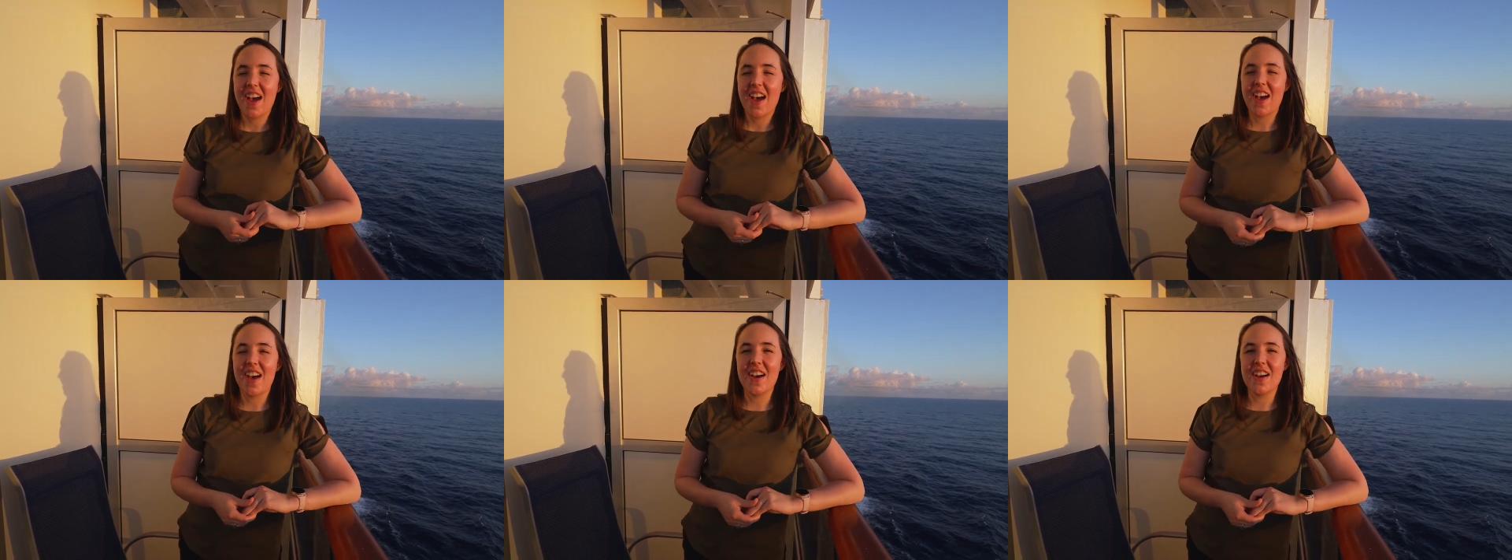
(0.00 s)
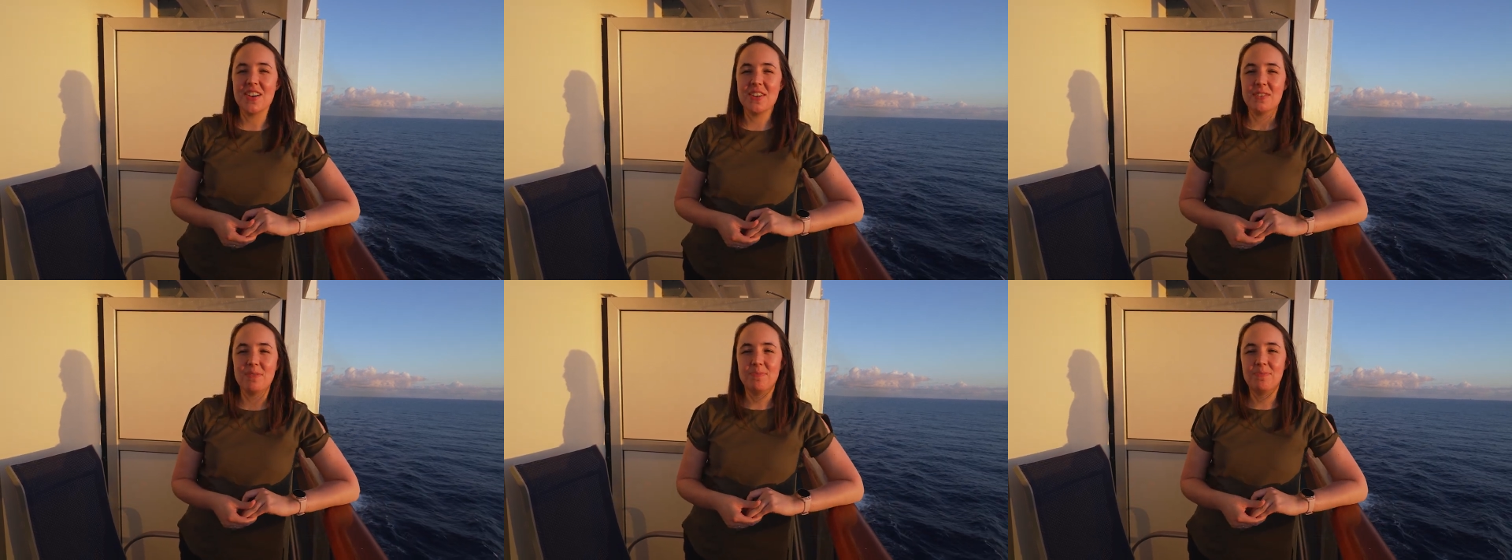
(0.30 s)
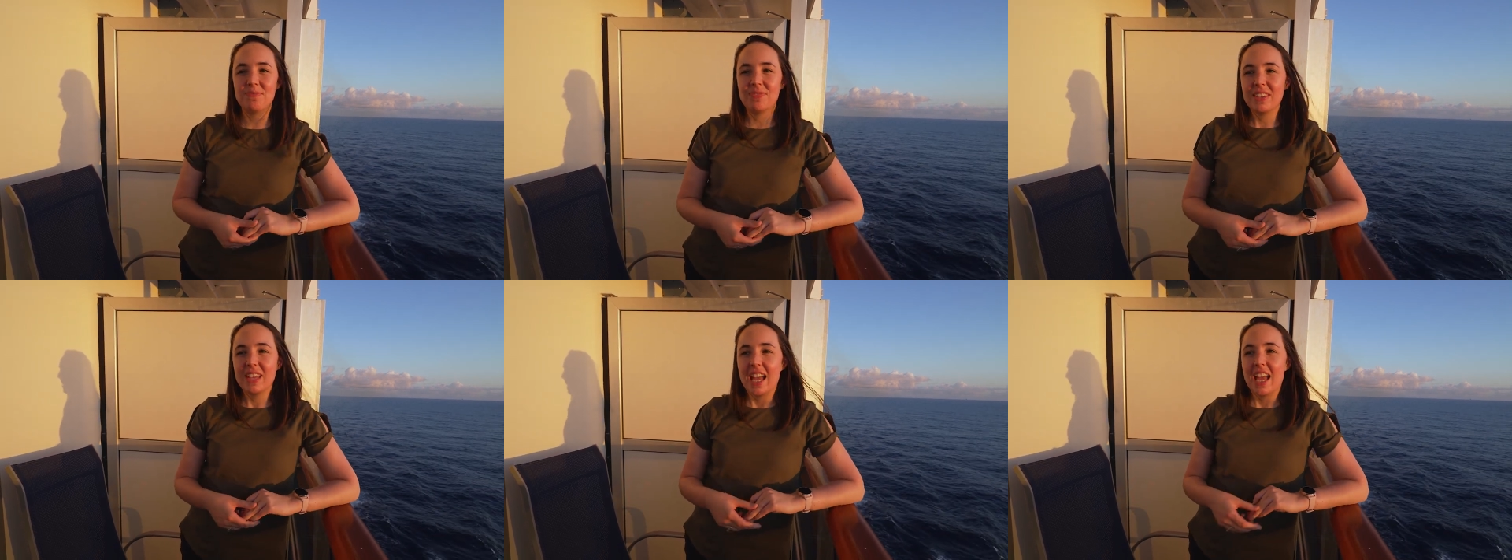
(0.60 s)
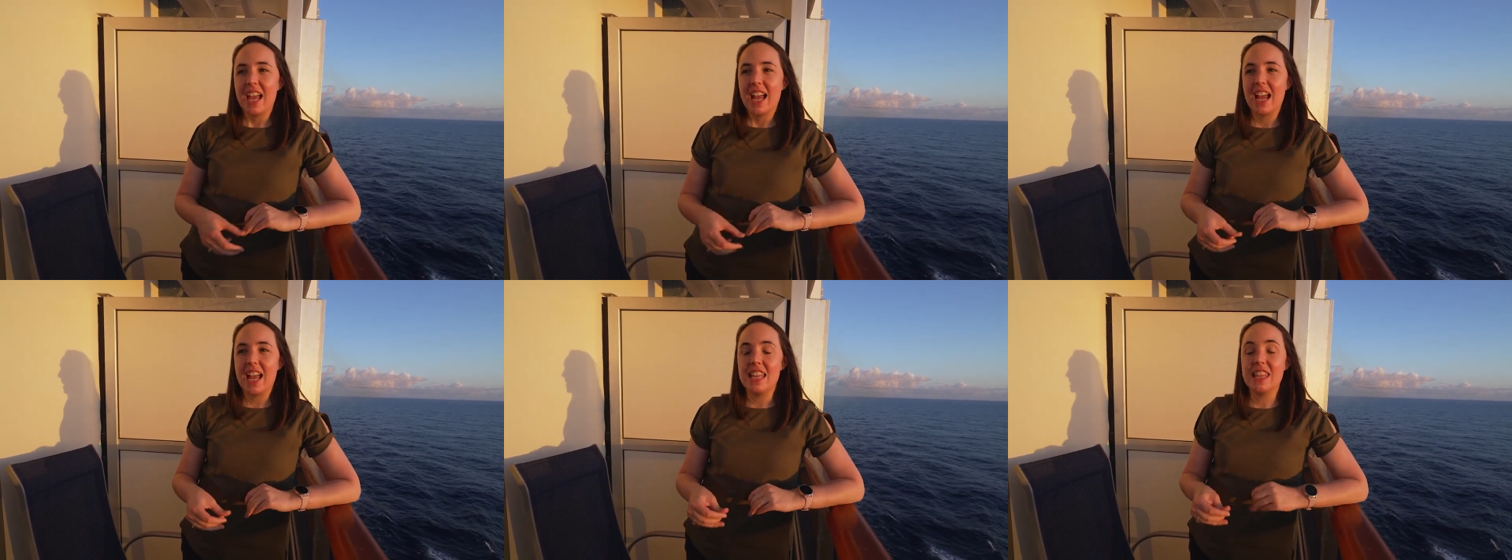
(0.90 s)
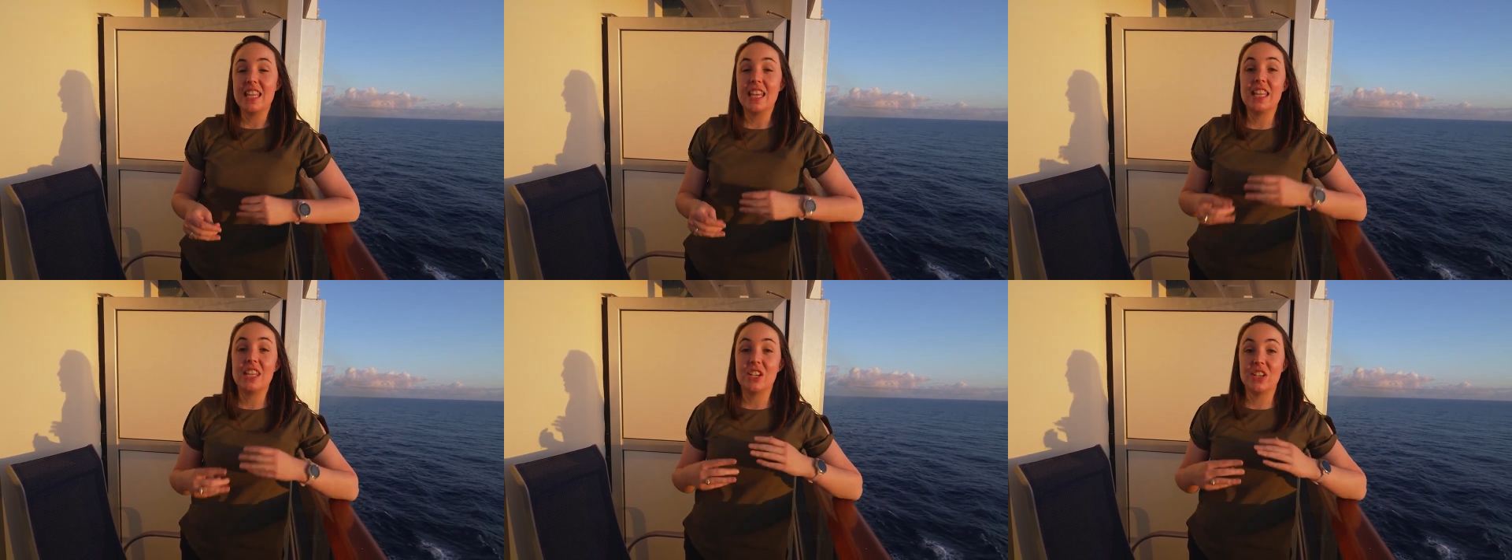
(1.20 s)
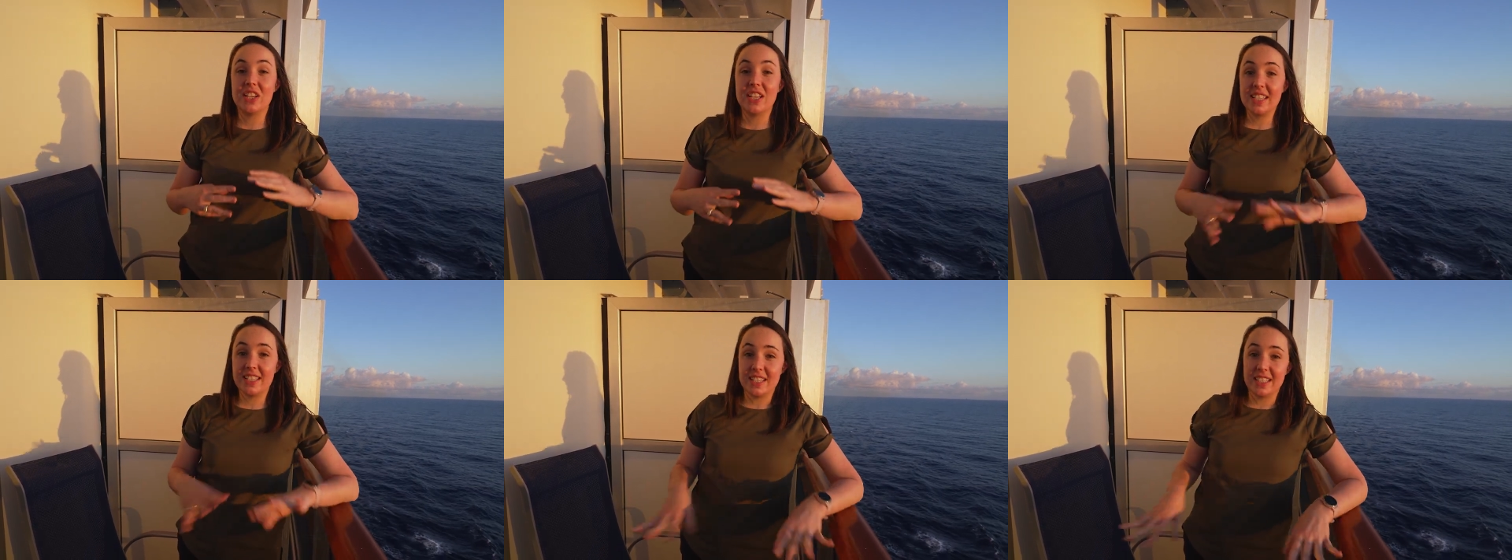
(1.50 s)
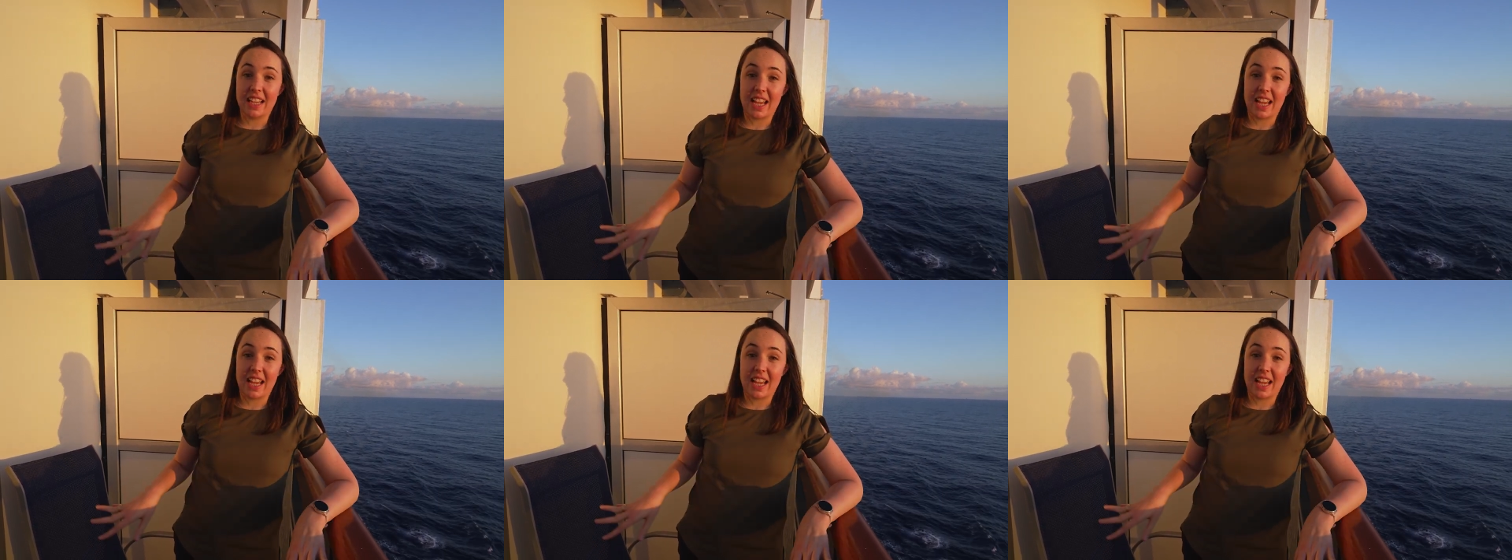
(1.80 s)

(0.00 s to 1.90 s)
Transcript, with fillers: Um, and then there is a